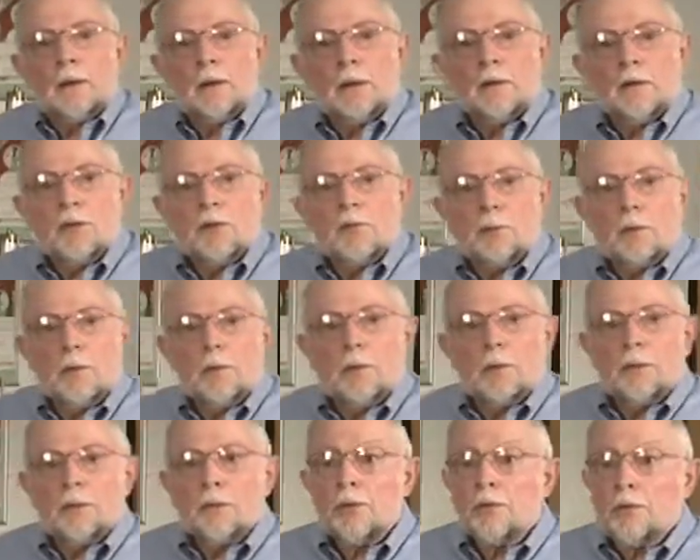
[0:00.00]
At this
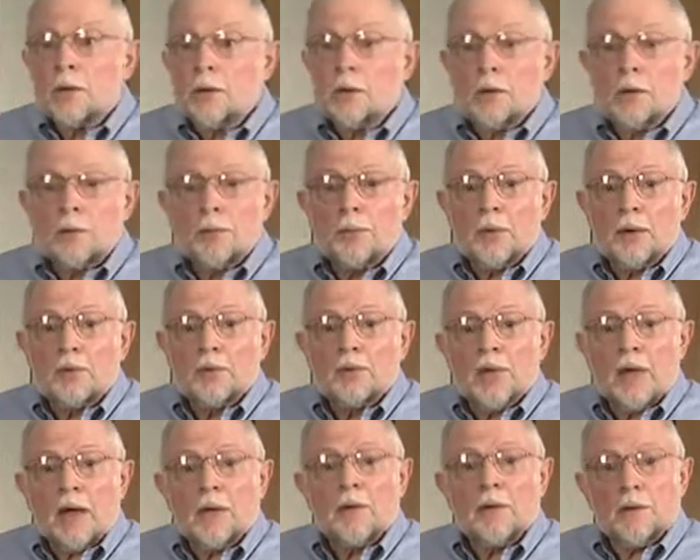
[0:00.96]
point, we've got all the parts
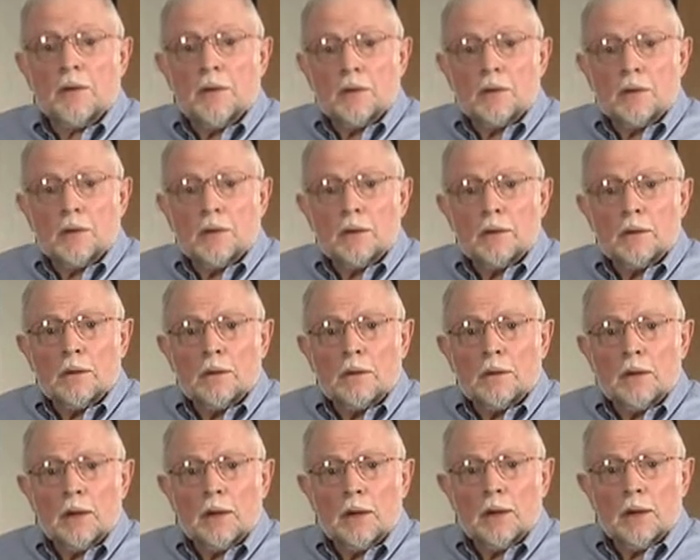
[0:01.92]
out of the unit,
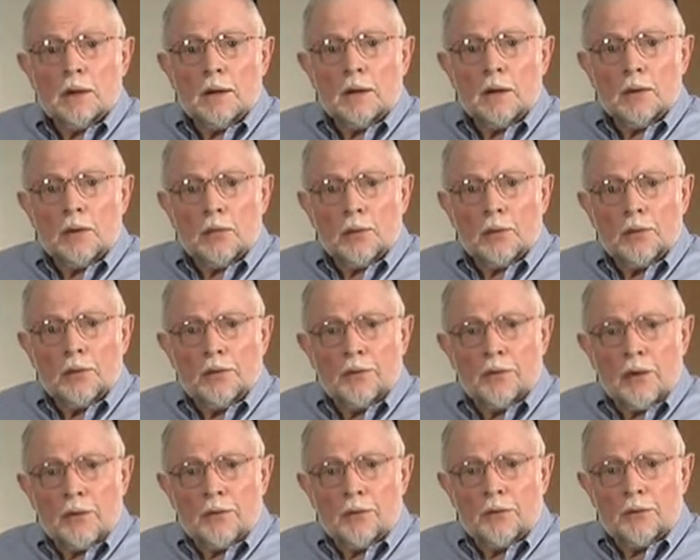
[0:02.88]
and uh, we're going to
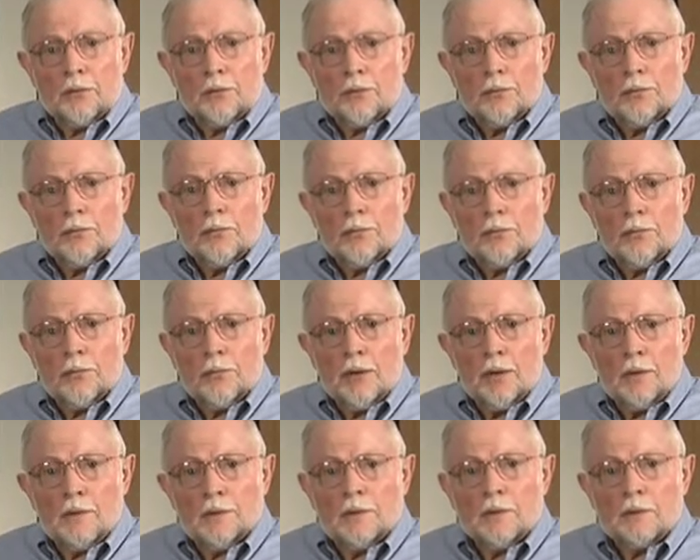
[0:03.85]
take those over to the
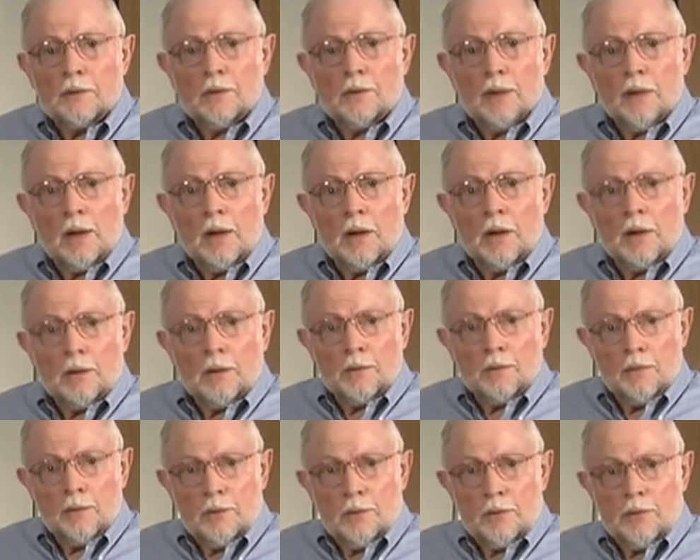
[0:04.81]
bench
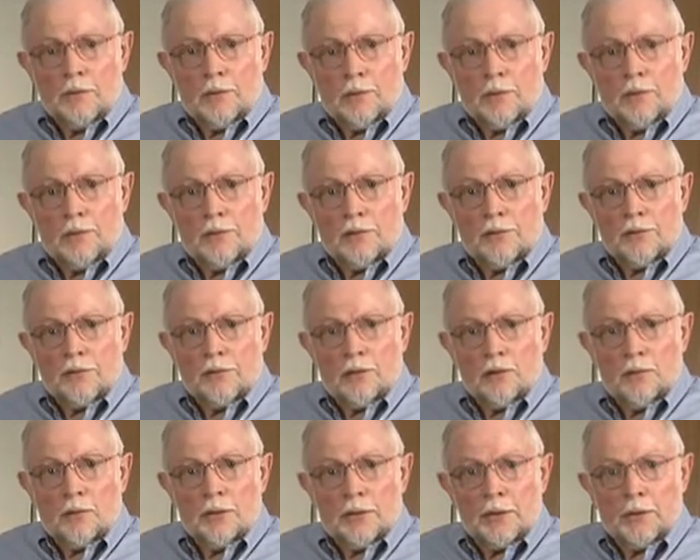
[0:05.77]
and finish our
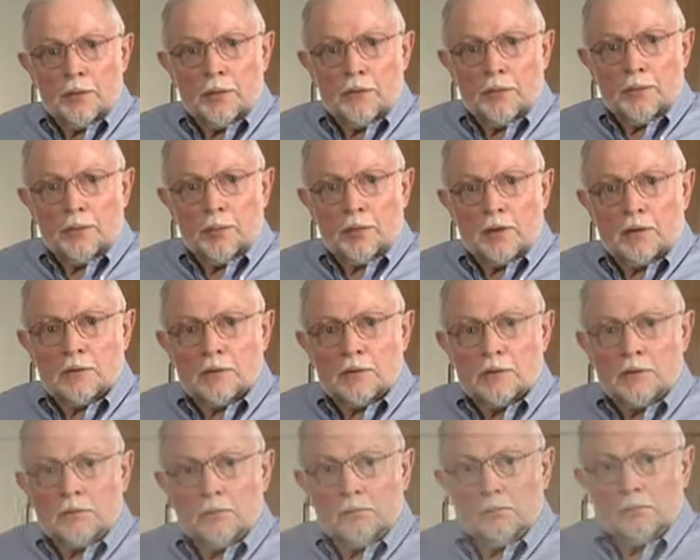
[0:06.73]
disassembly and
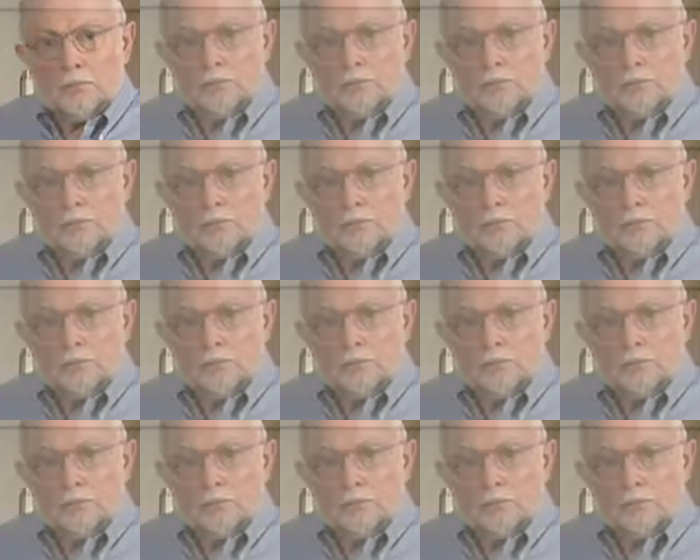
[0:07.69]
inspection.